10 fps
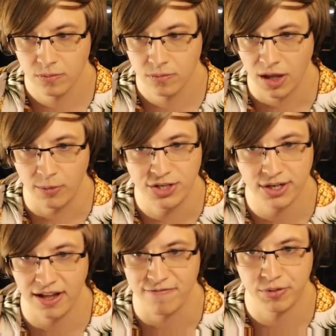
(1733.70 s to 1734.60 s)
And we
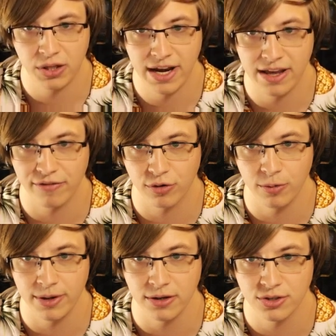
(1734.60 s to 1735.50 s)
still have plenty of
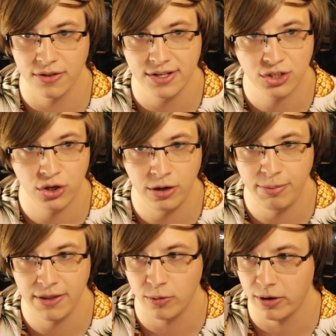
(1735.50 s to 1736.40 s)
room here. So this could
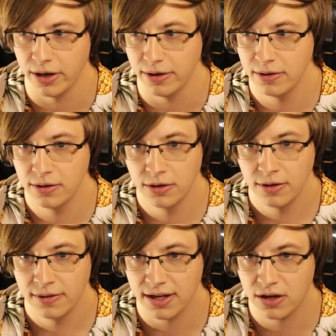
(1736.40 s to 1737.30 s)
be the one.
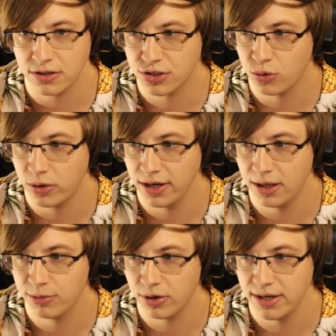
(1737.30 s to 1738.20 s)
That costs 20 to
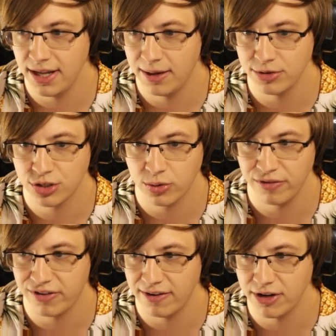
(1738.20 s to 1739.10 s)
upgrade damage,
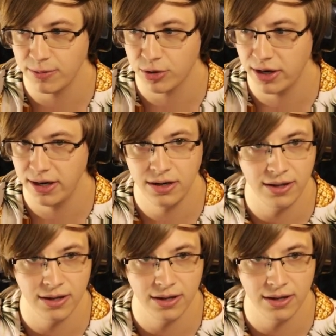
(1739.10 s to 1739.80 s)
25 to upgrade. Yeah,